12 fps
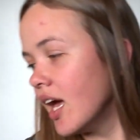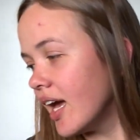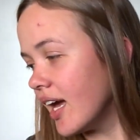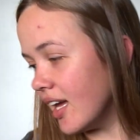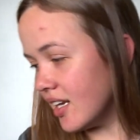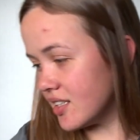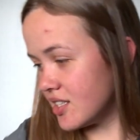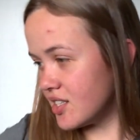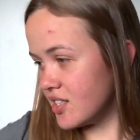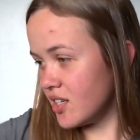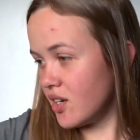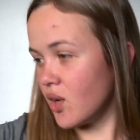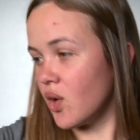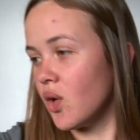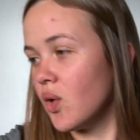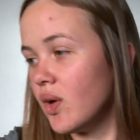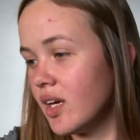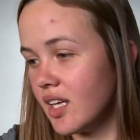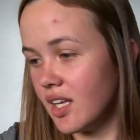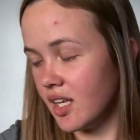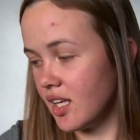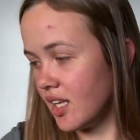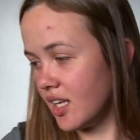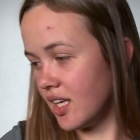And so
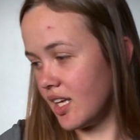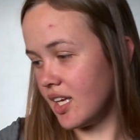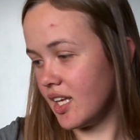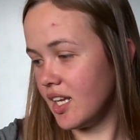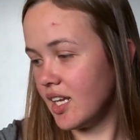it